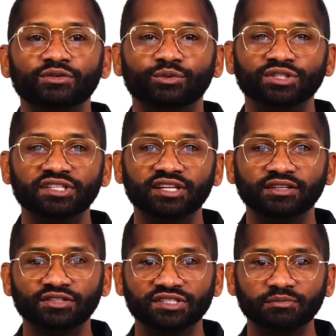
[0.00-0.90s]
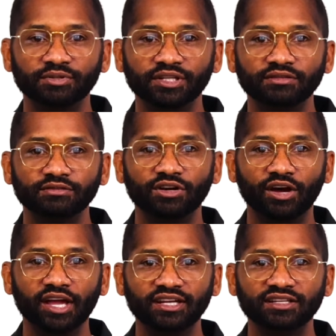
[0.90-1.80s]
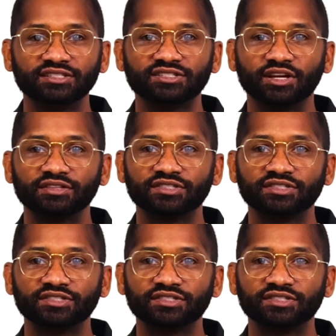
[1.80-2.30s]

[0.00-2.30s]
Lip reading: Once the download is complete, go ahead and install the